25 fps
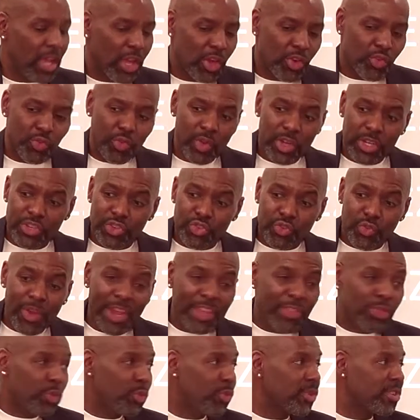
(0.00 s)
Runs
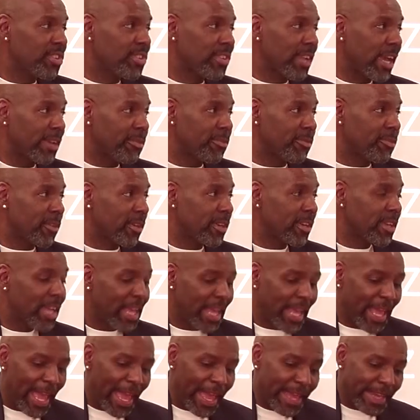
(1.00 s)
right through the cipher
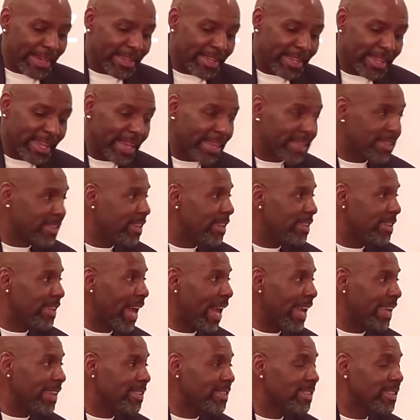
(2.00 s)
and kicks the
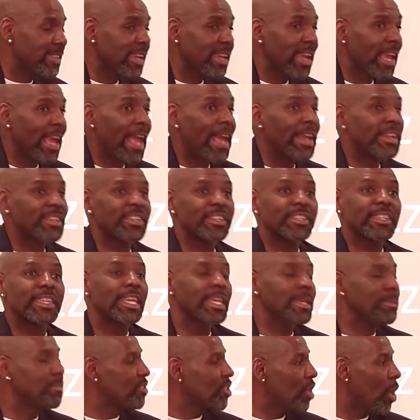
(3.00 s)
dice and just
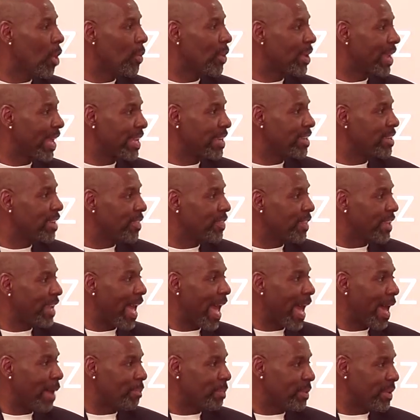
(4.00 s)
keeps going like nothing
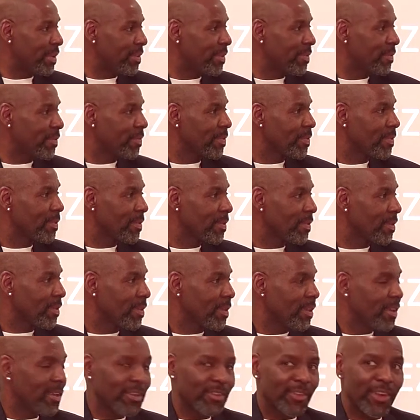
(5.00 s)
happened,
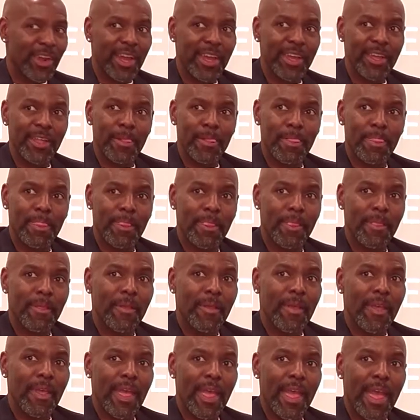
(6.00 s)
right?
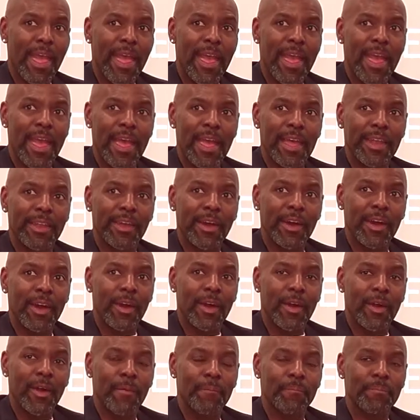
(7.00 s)
And
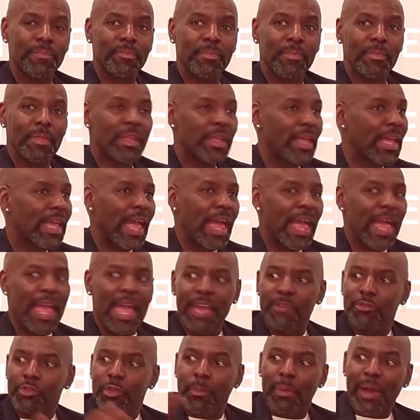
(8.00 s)

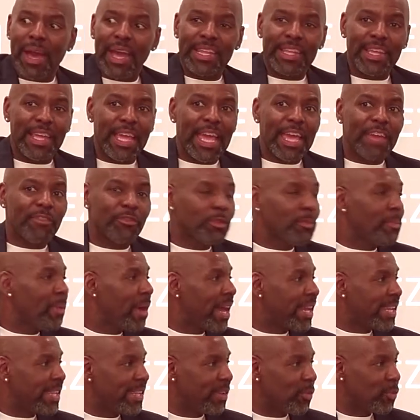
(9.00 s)

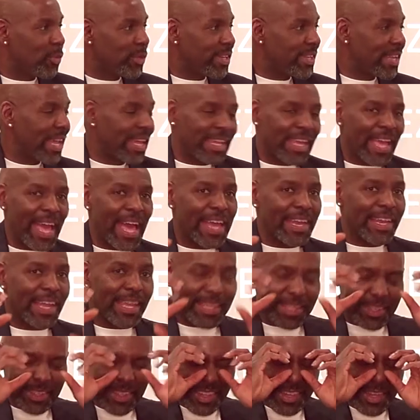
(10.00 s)
everybody was like had
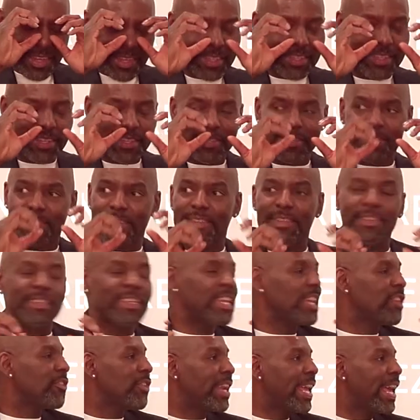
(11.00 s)
like this
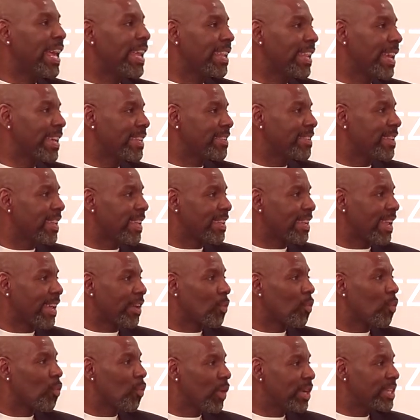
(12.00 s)
deer in headlights thing, like
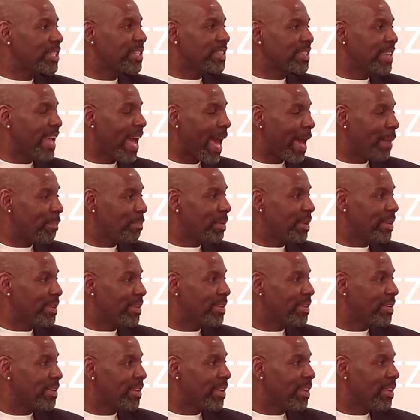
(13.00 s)
what just happened?